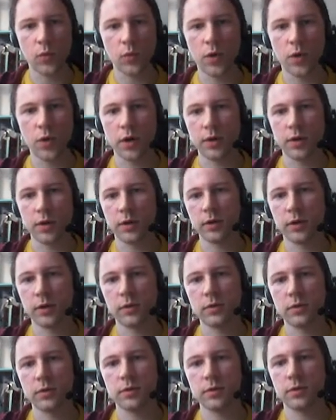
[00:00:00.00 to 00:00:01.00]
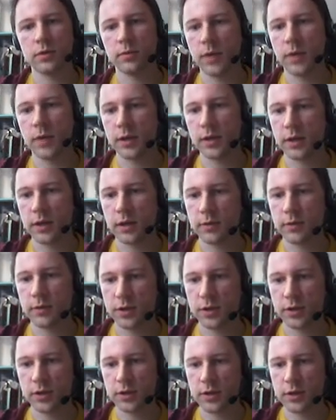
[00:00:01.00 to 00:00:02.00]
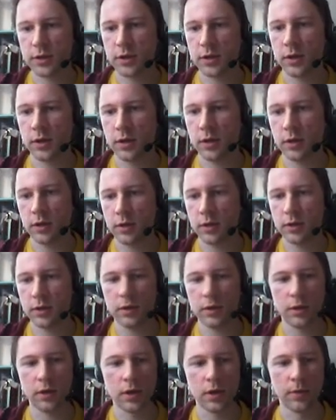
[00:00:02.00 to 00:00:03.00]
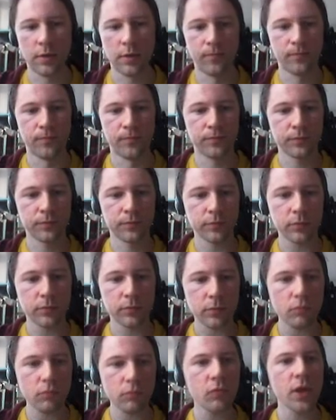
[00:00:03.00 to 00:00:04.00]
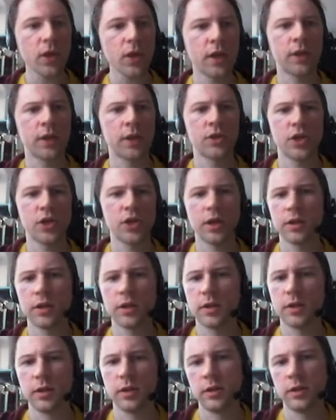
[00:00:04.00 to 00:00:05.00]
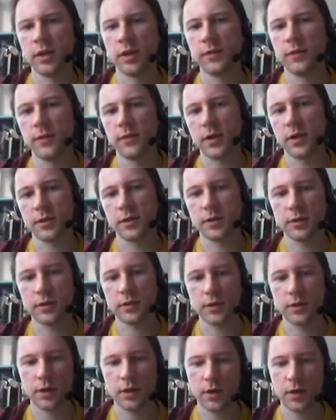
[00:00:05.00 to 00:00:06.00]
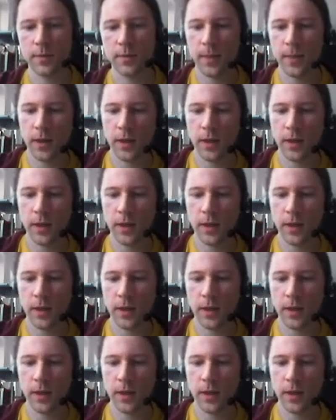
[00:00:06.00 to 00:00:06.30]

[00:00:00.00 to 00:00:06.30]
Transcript: where you can also write any questions, and I can check it and give the answers there.